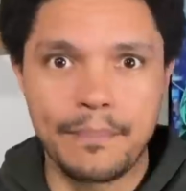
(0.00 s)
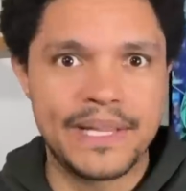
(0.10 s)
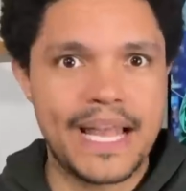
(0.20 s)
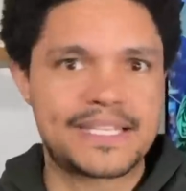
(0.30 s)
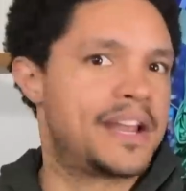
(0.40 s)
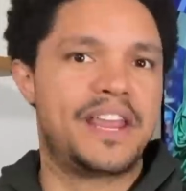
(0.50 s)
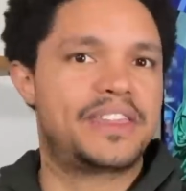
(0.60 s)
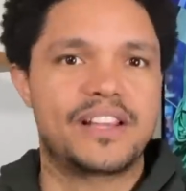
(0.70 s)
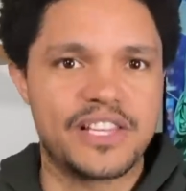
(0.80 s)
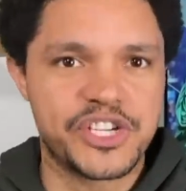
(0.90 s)
I mean, that's
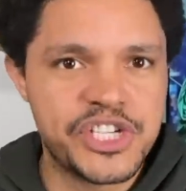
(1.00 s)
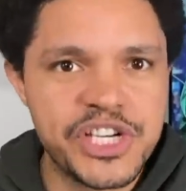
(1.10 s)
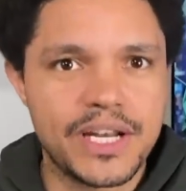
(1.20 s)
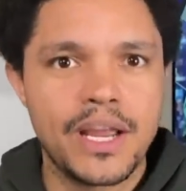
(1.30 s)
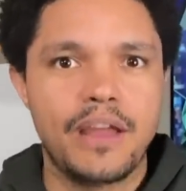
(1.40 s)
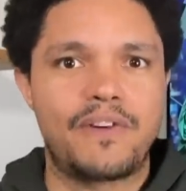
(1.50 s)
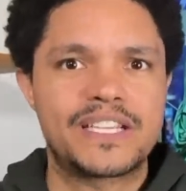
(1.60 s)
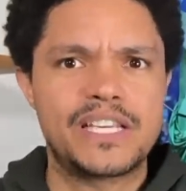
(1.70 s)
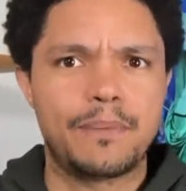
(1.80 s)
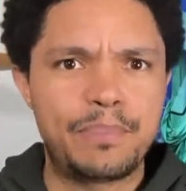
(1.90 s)
unethical as shit. If I
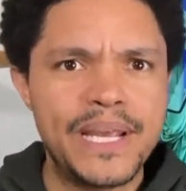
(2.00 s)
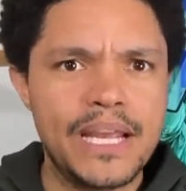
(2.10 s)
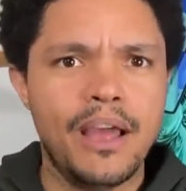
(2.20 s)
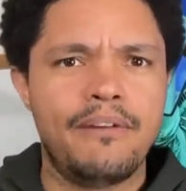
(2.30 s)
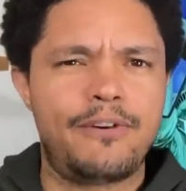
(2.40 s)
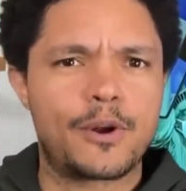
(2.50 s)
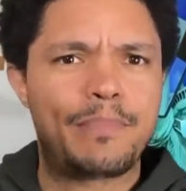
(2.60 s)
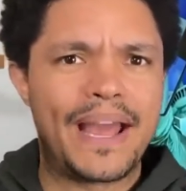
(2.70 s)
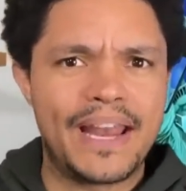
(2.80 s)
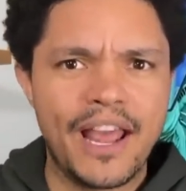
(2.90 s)
see a P followed
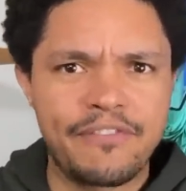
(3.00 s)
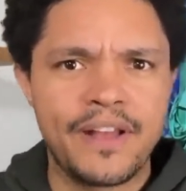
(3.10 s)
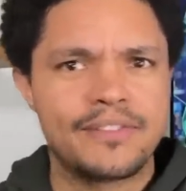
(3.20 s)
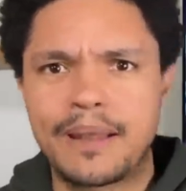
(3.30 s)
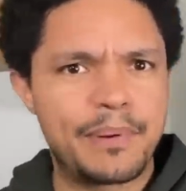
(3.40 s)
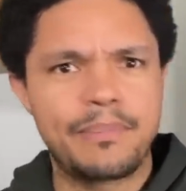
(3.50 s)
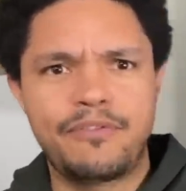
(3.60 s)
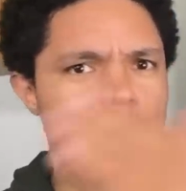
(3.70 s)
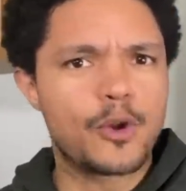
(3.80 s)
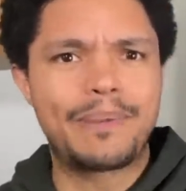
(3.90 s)
by an F, that better be
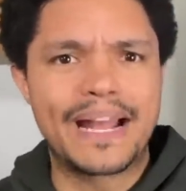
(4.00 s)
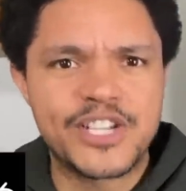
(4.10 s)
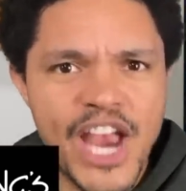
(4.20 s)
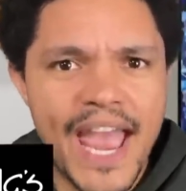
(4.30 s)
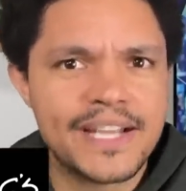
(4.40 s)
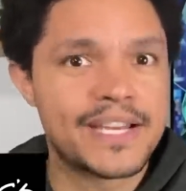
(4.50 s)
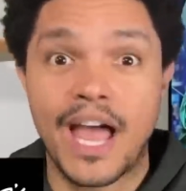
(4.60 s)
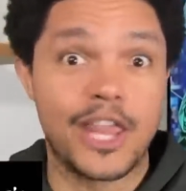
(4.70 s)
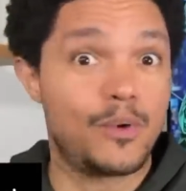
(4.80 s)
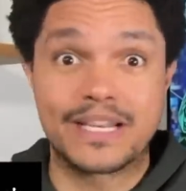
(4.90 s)
followed by a Chang's,
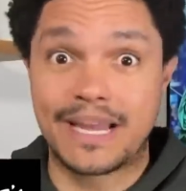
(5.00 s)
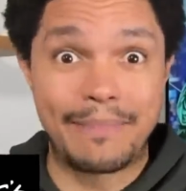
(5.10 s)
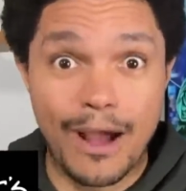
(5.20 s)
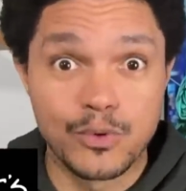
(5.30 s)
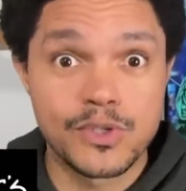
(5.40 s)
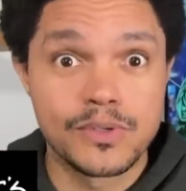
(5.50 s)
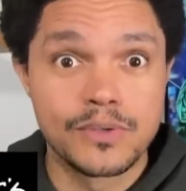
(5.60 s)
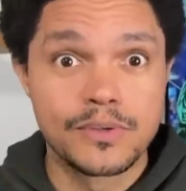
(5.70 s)
otherwise I'm out.